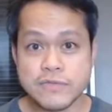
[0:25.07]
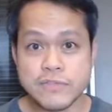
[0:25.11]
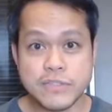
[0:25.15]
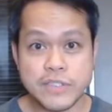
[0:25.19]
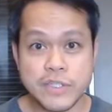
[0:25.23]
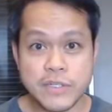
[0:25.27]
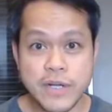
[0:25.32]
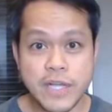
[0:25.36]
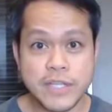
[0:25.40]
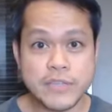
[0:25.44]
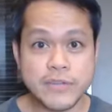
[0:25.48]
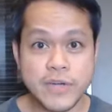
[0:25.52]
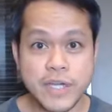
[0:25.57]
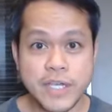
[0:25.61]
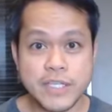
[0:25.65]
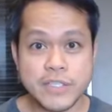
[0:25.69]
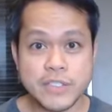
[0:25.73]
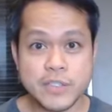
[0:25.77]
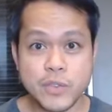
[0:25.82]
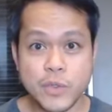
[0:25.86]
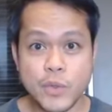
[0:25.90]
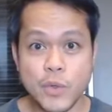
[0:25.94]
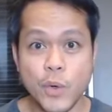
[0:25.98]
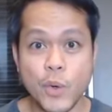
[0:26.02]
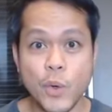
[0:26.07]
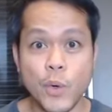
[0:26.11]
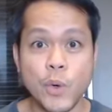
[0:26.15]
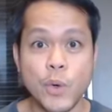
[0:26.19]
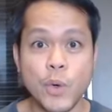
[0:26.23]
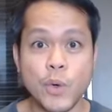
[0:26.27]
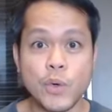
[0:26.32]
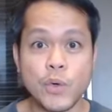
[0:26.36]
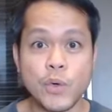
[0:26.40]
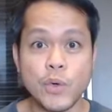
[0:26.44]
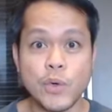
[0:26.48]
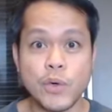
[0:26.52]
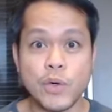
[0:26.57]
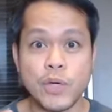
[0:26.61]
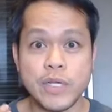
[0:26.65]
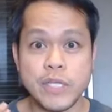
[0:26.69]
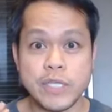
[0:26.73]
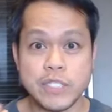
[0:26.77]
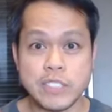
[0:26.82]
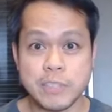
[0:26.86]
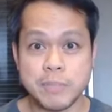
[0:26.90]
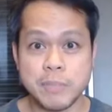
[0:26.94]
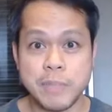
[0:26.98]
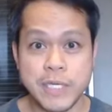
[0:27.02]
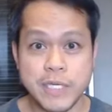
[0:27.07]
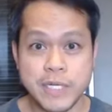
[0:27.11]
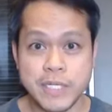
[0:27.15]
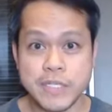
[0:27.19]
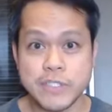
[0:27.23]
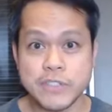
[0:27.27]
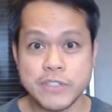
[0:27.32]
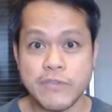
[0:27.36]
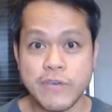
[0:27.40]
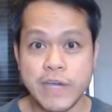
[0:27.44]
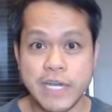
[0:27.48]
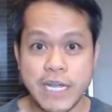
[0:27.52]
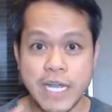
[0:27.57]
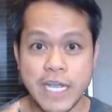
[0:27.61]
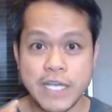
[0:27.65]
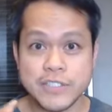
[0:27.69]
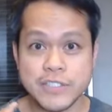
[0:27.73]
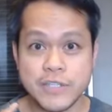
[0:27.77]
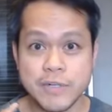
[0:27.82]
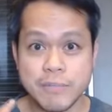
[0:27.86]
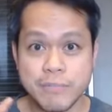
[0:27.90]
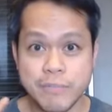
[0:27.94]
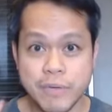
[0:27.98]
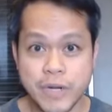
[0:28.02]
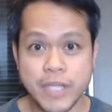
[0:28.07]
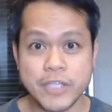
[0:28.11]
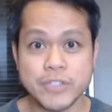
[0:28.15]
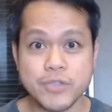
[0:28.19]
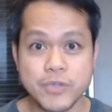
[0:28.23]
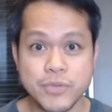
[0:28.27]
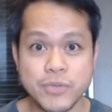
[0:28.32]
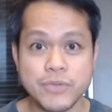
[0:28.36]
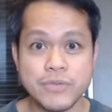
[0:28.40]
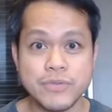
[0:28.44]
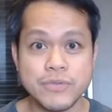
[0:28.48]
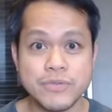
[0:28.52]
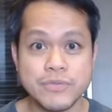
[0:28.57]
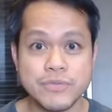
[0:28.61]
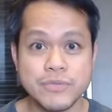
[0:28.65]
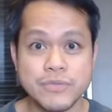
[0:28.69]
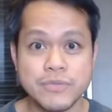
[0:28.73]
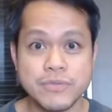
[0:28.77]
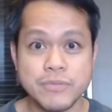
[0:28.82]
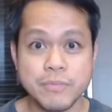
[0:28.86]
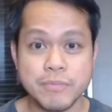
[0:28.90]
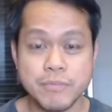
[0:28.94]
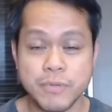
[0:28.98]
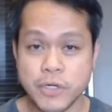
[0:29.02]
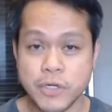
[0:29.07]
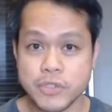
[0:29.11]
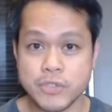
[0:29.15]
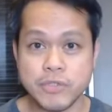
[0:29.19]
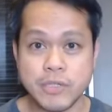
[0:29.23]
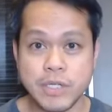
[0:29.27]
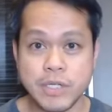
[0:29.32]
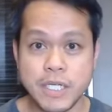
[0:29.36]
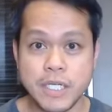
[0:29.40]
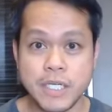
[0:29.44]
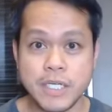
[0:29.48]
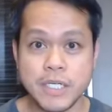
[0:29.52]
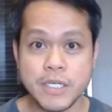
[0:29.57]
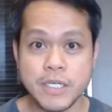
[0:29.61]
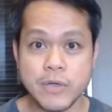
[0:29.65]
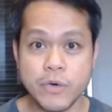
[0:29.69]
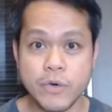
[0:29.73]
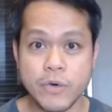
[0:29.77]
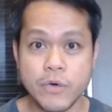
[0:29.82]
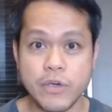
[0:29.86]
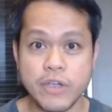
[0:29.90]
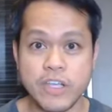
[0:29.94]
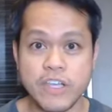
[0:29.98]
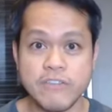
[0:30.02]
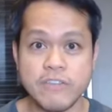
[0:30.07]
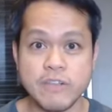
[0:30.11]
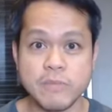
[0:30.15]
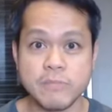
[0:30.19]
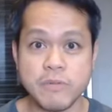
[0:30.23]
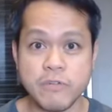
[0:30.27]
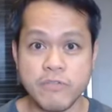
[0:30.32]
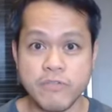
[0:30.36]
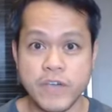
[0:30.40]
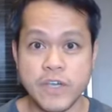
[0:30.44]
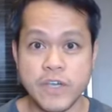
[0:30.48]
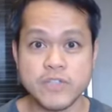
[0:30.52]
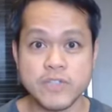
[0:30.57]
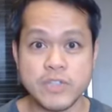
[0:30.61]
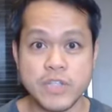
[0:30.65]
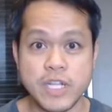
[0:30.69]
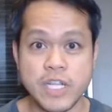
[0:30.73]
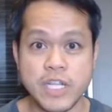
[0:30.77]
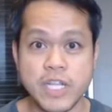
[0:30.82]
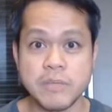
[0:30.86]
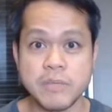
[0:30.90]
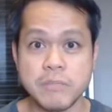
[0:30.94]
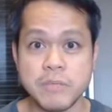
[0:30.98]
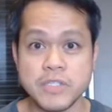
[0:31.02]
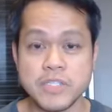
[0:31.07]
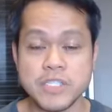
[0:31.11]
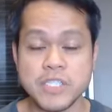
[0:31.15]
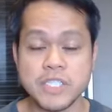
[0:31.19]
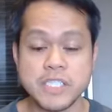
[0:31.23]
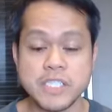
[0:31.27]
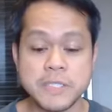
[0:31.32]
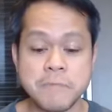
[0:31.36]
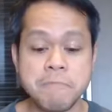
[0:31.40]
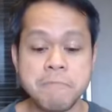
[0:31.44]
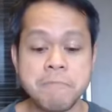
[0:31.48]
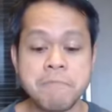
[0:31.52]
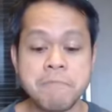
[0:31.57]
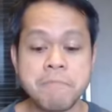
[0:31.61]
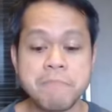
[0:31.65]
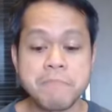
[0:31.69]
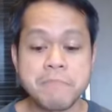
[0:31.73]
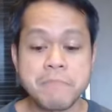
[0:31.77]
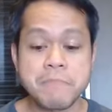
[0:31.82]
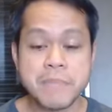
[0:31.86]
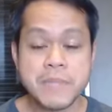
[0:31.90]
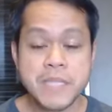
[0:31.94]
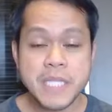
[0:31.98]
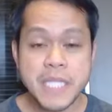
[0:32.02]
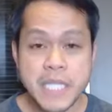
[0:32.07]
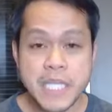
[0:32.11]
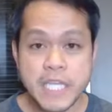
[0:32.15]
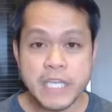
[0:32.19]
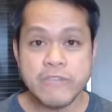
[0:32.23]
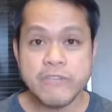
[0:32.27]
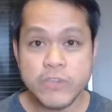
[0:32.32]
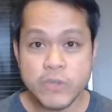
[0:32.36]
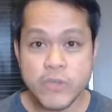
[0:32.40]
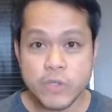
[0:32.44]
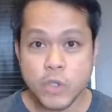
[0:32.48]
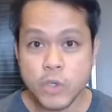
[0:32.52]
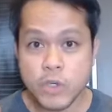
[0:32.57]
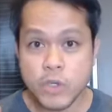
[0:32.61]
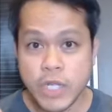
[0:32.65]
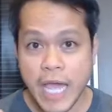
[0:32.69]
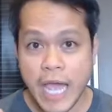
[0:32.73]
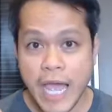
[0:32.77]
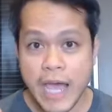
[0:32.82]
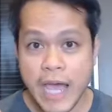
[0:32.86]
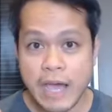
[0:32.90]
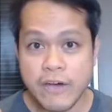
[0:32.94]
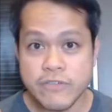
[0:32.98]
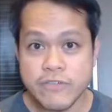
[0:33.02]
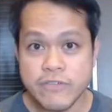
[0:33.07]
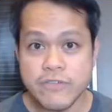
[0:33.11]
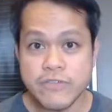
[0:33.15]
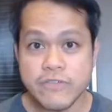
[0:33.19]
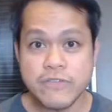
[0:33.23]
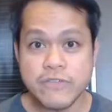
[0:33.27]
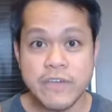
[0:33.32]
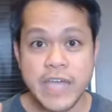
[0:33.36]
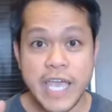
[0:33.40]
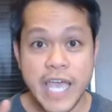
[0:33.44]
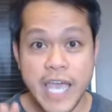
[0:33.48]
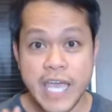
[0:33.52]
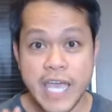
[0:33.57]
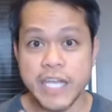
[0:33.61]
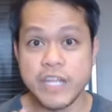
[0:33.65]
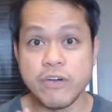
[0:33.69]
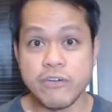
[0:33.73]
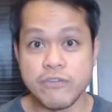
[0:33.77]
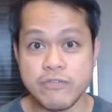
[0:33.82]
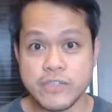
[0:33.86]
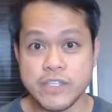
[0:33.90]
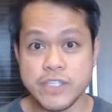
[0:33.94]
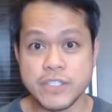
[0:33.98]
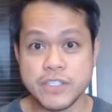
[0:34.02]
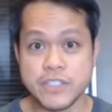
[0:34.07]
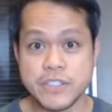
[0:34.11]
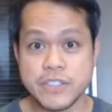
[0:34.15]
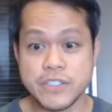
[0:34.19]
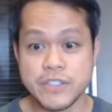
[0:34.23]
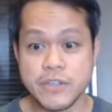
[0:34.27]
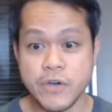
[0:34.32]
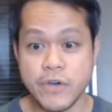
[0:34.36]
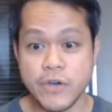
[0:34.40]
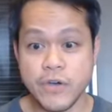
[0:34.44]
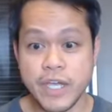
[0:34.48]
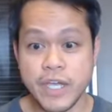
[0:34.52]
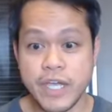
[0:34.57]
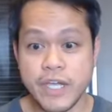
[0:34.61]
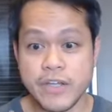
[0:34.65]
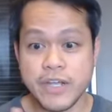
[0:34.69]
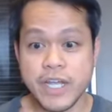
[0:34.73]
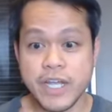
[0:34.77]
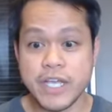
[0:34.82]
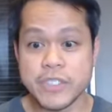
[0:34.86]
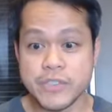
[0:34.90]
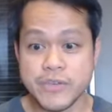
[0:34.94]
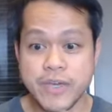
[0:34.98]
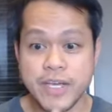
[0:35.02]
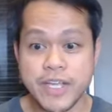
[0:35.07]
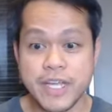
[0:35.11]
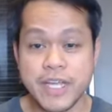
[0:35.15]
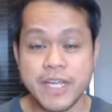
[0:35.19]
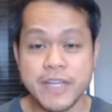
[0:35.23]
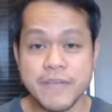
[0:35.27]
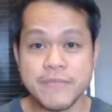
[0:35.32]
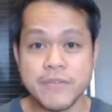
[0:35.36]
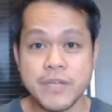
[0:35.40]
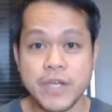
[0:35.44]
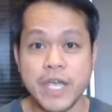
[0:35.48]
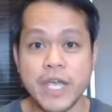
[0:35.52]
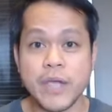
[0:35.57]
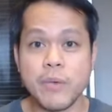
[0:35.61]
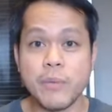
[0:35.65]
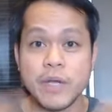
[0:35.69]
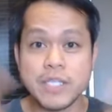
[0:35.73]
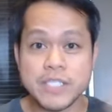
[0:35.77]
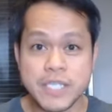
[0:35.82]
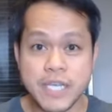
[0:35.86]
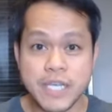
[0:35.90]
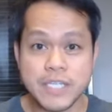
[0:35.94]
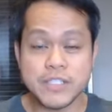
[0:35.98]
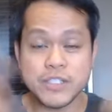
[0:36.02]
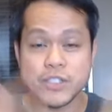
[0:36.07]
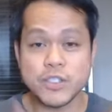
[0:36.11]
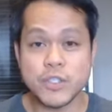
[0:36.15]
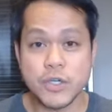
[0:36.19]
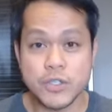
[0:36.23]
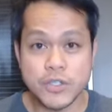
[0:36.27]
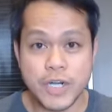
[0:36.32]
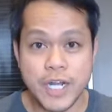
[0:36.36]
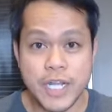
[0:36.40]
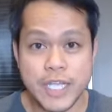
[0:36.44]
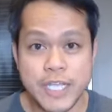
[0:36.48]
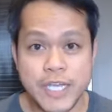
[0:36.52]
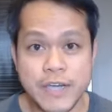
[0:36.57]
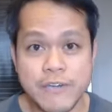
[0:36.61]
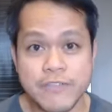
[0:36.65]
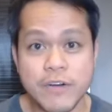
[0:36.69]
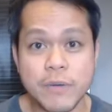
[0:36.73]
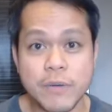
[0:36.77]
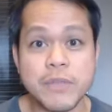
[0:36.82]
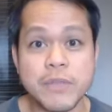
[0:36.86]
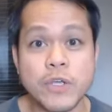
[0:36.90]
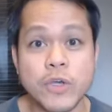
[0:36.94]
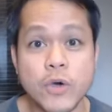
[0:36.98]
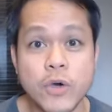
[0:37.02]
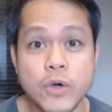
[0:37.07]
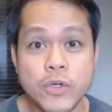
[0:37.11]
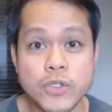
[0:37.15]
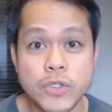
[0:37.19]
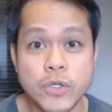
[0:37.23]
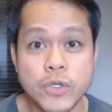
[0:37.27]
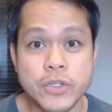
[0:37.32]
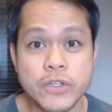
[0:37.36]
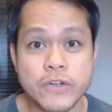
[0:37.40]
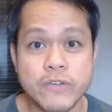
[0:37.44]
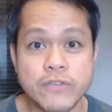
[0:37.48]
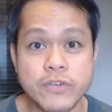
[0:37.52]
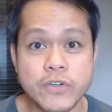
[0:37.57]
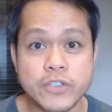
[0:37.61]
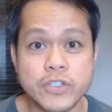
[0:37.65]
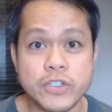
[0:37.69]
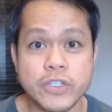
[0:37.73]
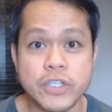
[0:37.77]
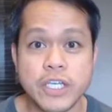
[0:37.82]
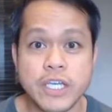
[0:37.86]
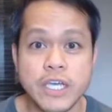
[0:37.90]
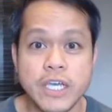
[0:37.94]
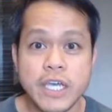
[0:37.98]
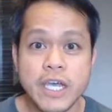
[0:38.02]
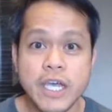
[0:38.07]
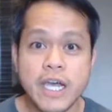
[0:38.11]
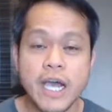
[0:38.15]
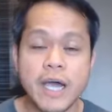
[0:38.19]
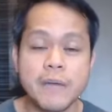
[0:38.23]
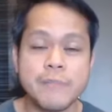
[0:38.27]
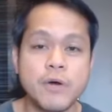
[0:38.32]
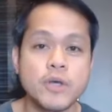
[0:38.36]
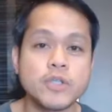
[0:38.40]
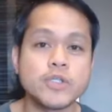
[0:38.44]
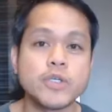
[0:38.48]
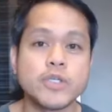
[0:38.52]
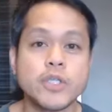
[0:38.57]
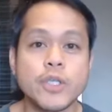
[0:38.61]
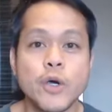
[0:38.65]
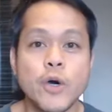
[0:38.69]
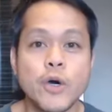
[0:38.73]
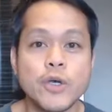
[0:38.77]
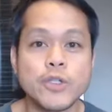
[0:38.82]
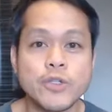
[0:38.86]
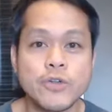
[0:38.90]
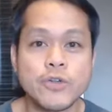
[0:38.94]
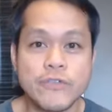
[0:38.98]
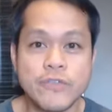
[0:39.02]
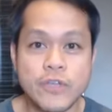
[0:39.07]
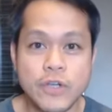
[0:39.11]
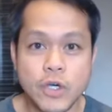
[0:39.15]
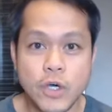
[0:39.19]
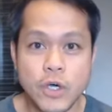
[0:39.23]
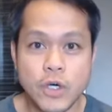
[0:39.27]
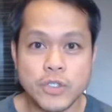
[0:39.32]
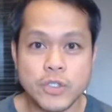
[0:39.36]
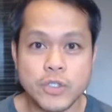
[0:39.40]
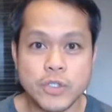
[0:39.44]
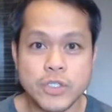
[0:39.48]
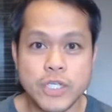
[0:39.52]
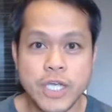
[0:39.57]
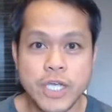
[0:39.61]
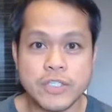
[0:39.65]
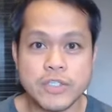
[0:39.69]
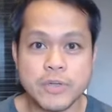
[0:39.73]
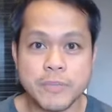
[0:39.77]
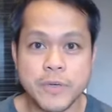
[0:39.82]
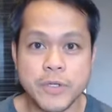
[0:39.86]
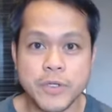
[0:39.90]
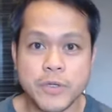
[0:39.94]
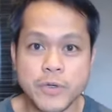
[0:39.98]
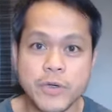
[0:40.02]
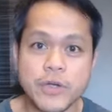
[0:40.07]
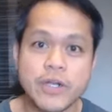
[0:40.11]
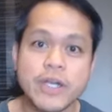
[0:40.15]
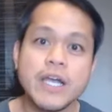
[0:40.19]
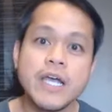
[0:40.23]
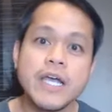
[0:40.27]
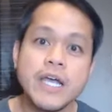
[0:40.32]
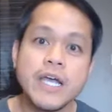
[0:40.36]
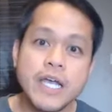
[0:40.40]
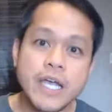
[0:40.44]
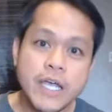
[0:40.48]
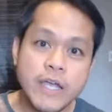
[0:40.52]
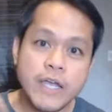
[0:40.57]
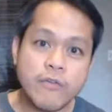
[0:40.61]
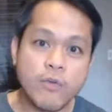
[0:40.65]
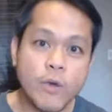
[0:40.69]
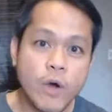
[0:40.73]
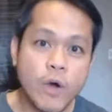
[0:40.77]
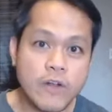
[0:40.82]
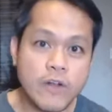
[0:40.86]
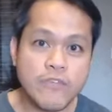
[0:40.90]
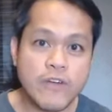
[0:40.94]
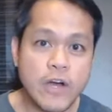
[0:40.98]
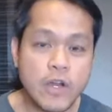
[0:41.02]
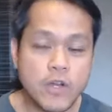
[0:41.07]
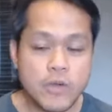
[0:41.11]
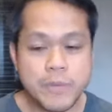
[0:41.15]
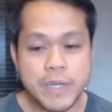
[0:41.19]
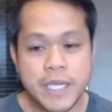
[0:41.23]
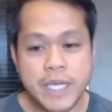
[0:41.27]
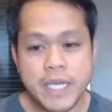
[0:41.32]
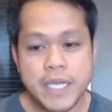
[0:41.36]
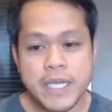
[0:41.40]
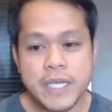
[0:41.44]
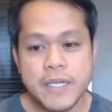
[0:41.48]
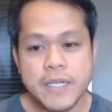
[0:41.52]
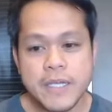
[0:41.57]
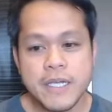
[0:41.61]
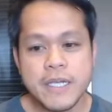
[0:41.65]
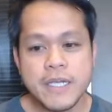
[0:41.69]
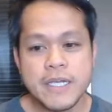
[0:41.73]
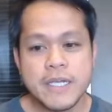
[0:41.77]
the rat race or experience financial breakthrough personally or even professionally in business if you don't have any of this. Okay, you guys ready? Okay, once again, it's John Rania from Negosyo University. I'm also the author of The Cautious Entrepreneur. If you want to follow me,